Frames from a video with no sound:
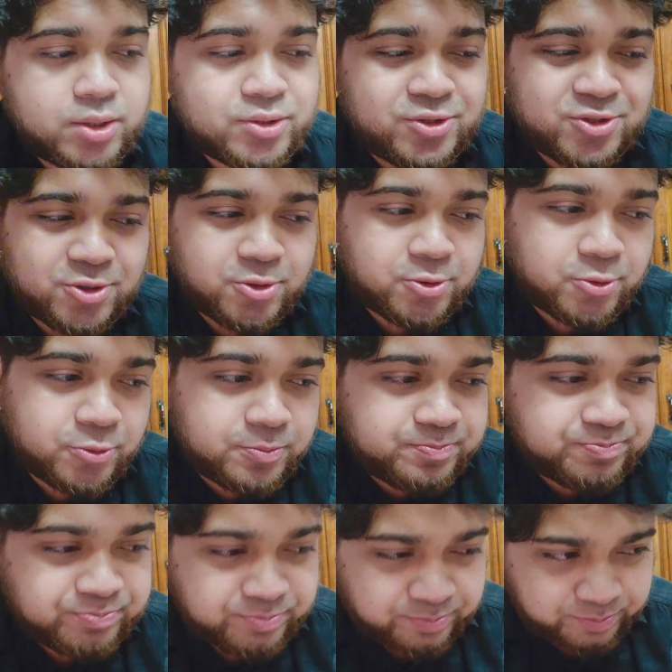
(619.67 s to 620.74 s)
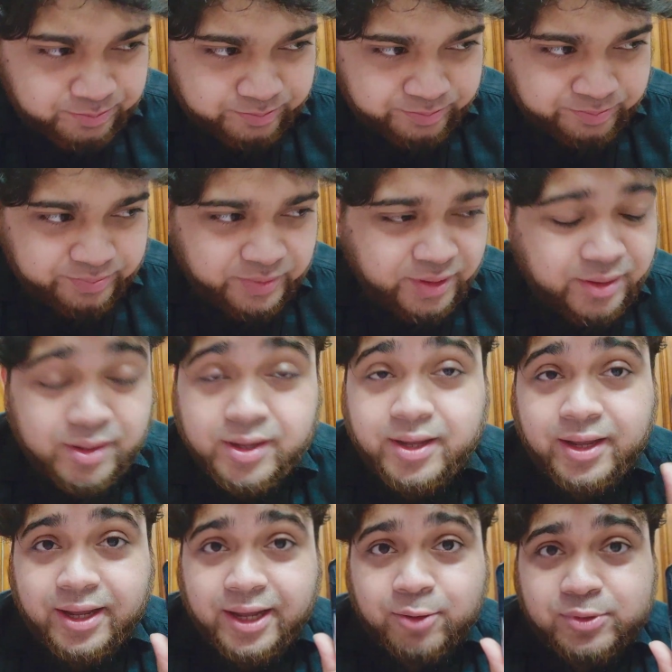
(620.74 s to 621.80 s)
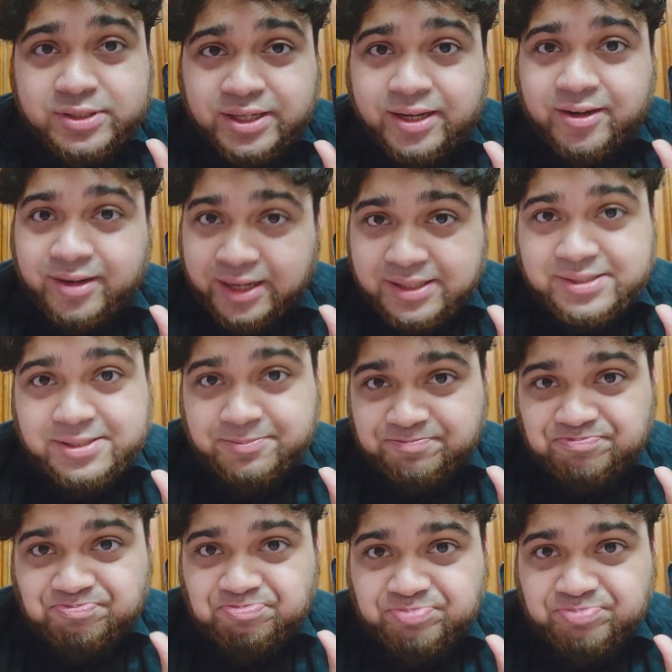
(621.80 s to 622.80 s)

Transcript: so it was kind of nice